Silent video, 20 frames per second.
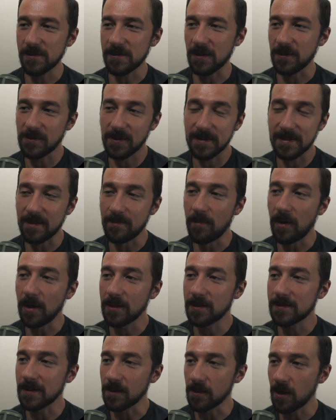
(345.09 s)
such as the
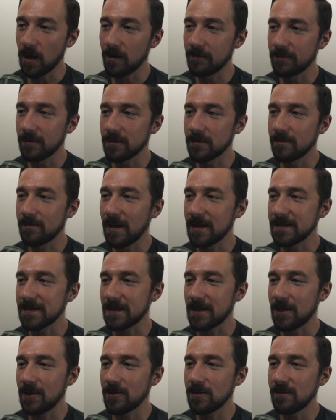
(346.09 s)
bugs uncovered by
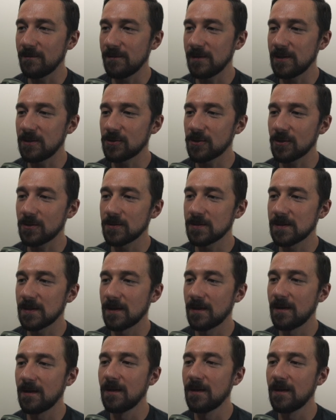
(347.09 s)
security features.